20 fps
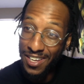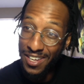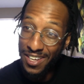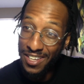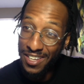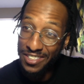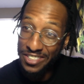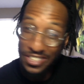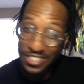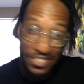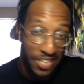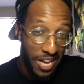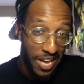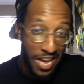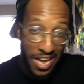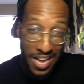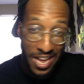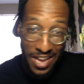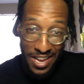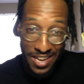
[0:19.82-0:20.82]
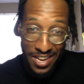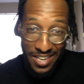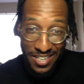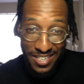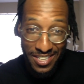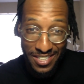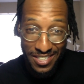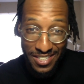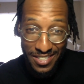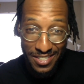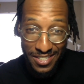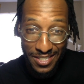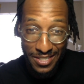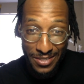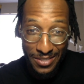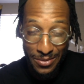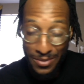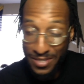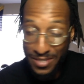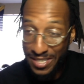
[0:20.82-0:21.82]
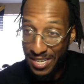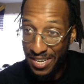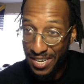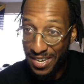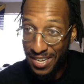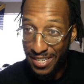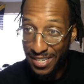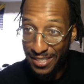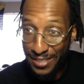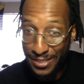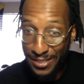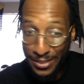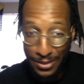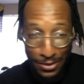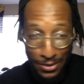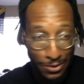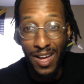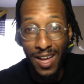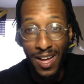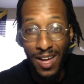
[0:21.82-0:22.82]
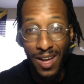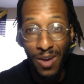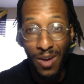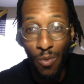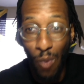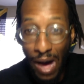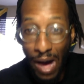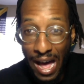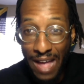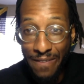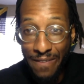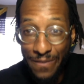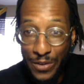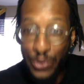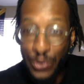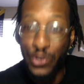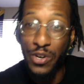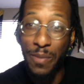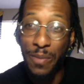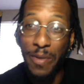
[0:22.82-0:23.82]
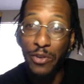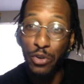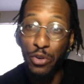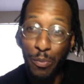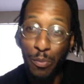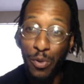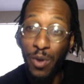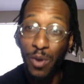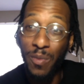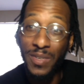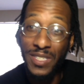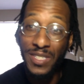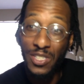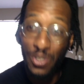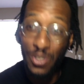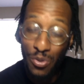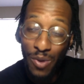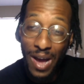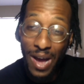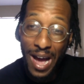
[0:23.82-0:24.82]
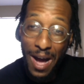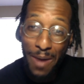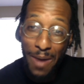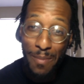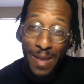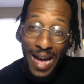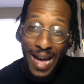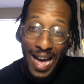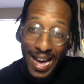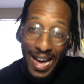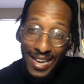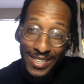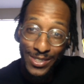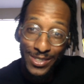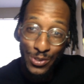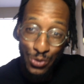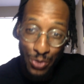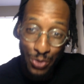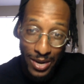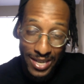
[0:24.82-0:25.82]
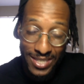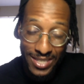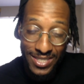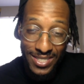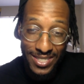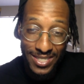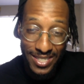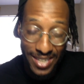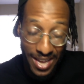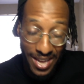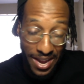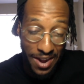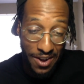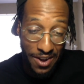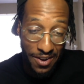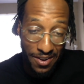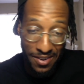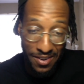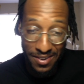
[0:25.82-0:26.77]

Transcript: today, we're getting into why Future Metro Boomin's new album has Drake scared.